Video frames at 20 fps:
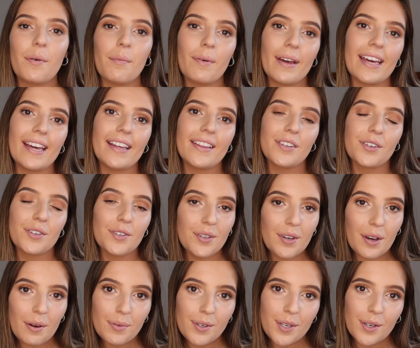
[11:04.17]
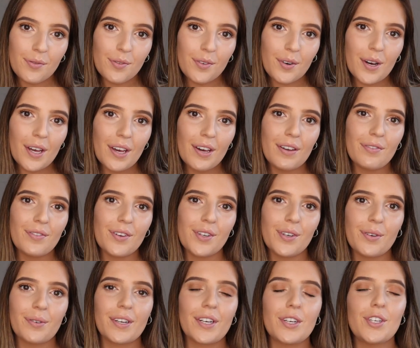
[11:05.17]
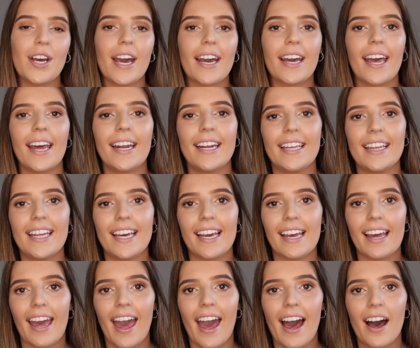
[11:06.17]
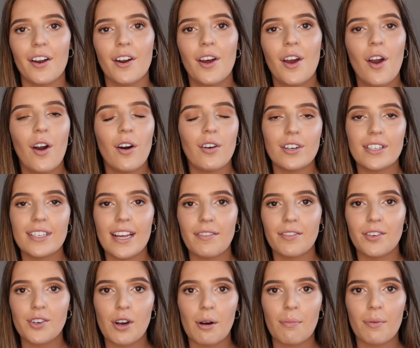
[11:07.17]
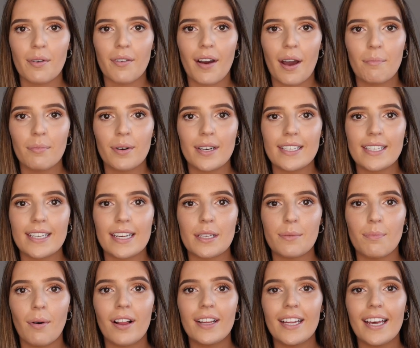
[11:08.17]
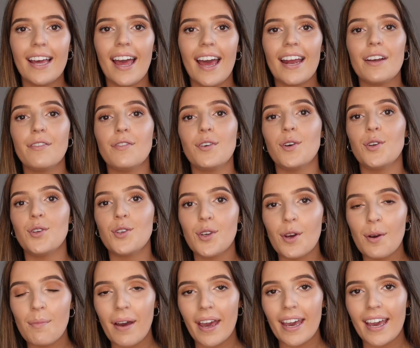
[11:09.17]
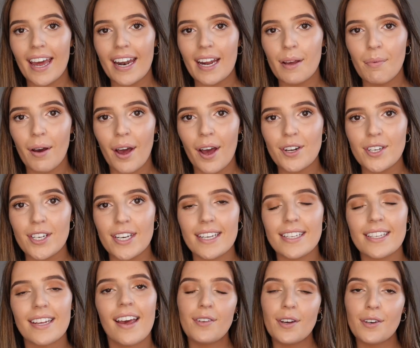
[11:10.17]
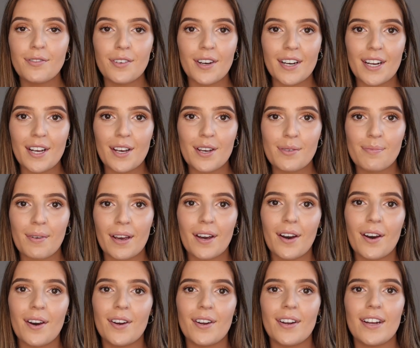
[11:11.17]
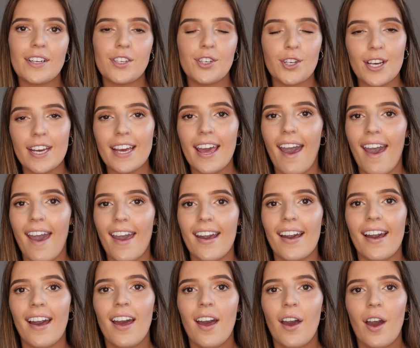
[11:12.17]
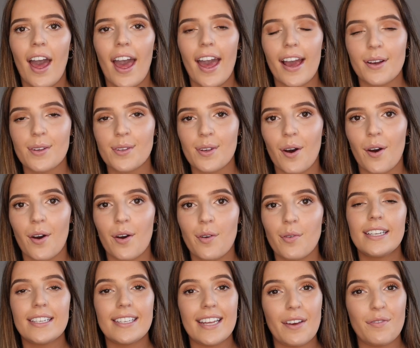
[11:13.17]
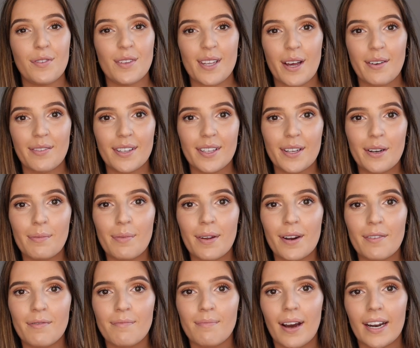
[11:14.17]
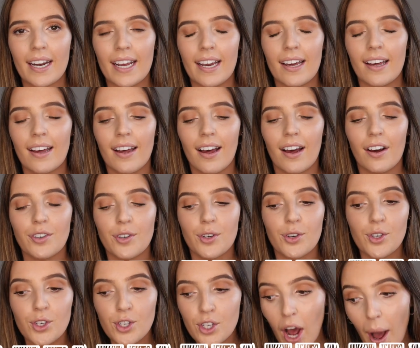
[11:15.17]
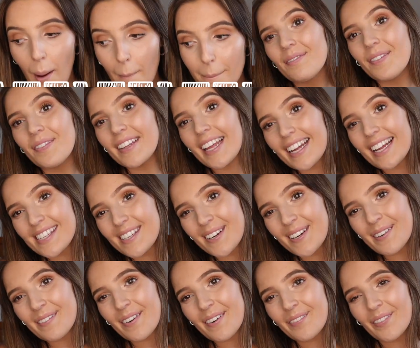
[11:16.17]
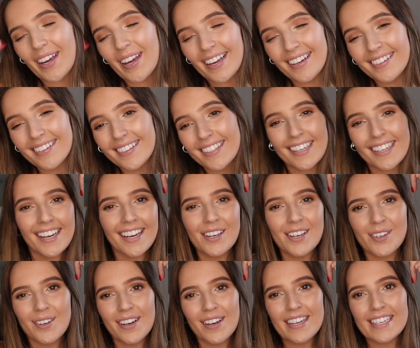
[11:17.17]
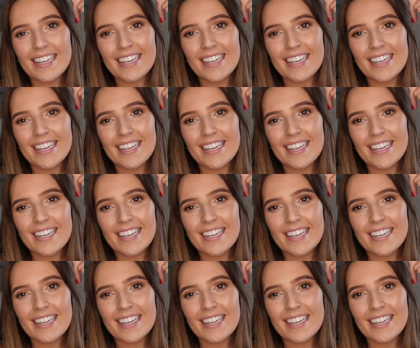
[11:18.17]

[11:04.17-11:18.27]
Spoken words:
will be in the description for you if you do want to check anything out or just have a shop around Princess Polly. And if you do make any purchase, feel free to use my code GKXO to save yourself a little bit of money on your shop. But that's all from me. Enjoy your